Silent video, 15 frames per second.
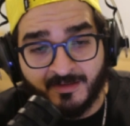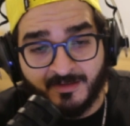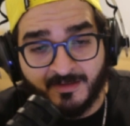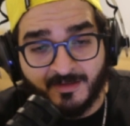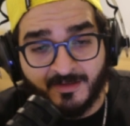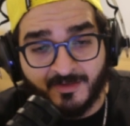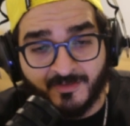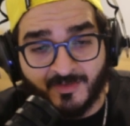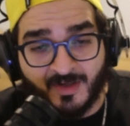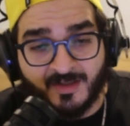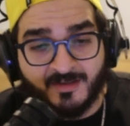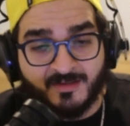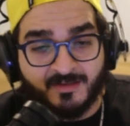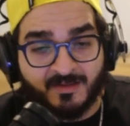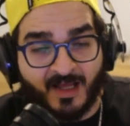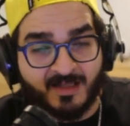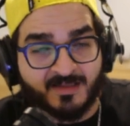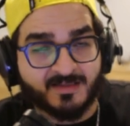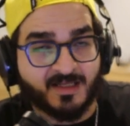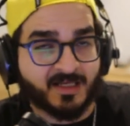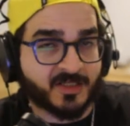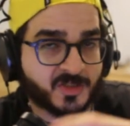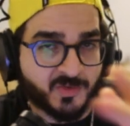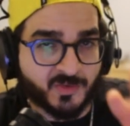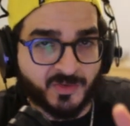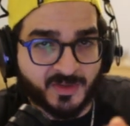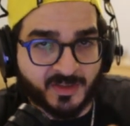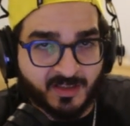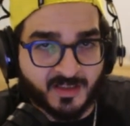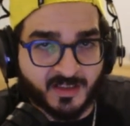right? That's
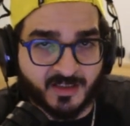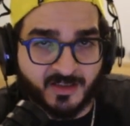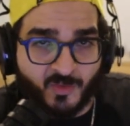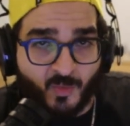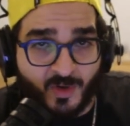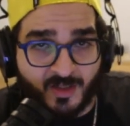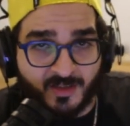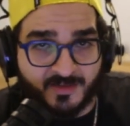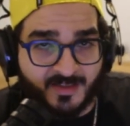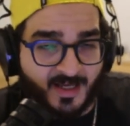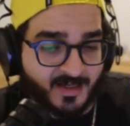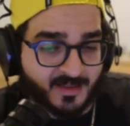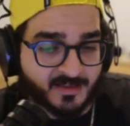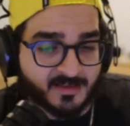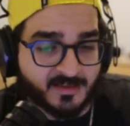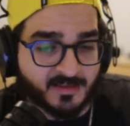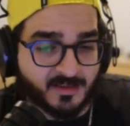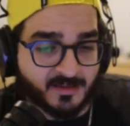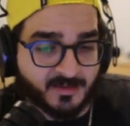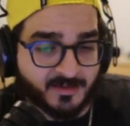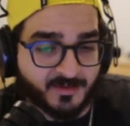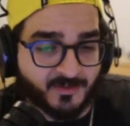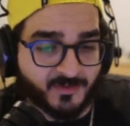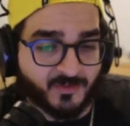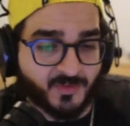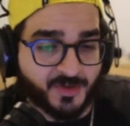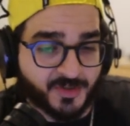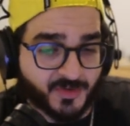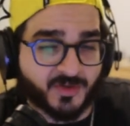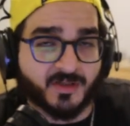excluding the whale tax uh, when
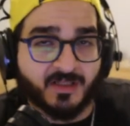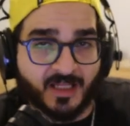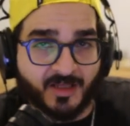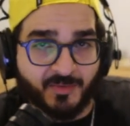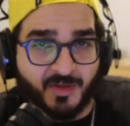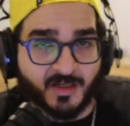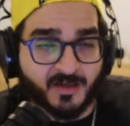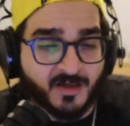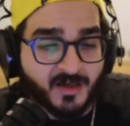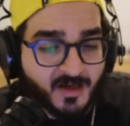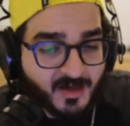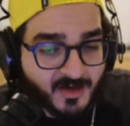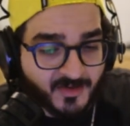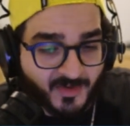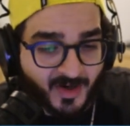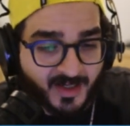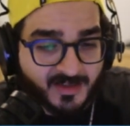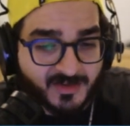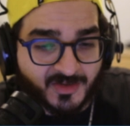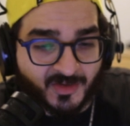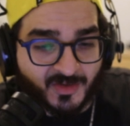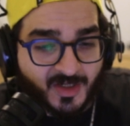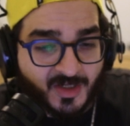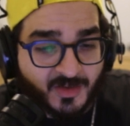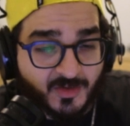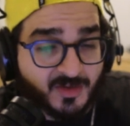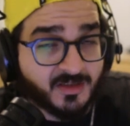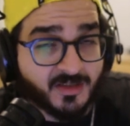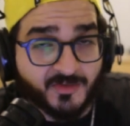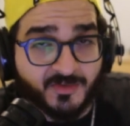you're claiming, right? So you can
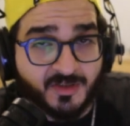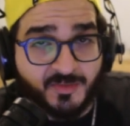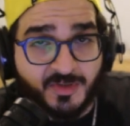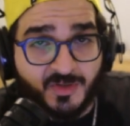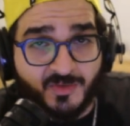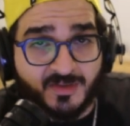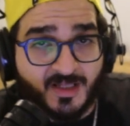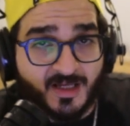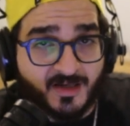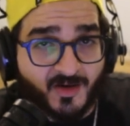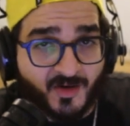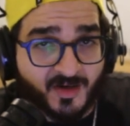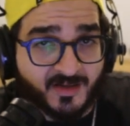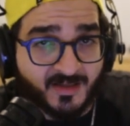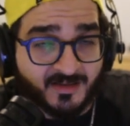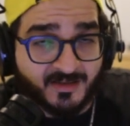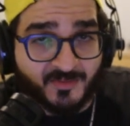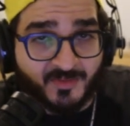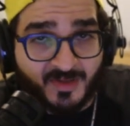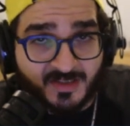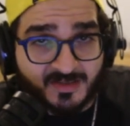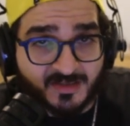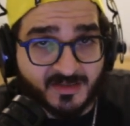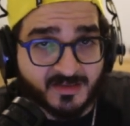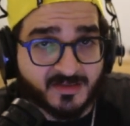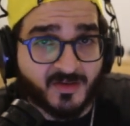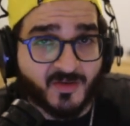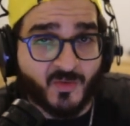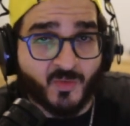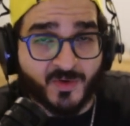literally be doing that on a daily basis
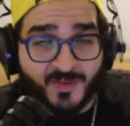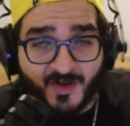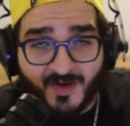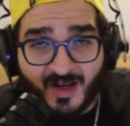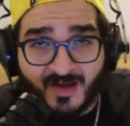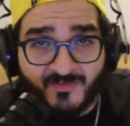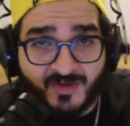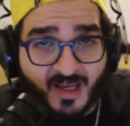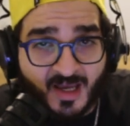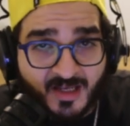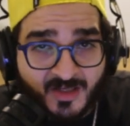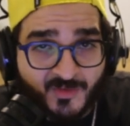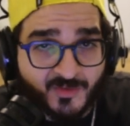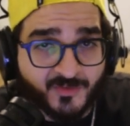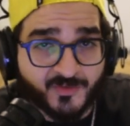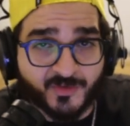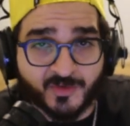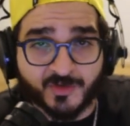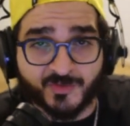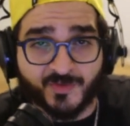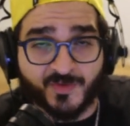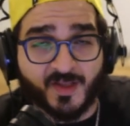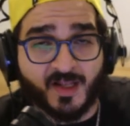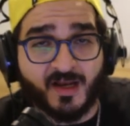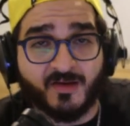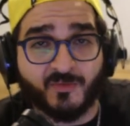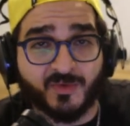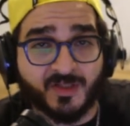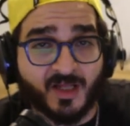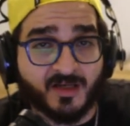without having any referrals, without,
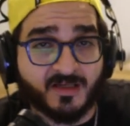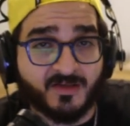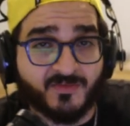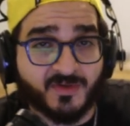without even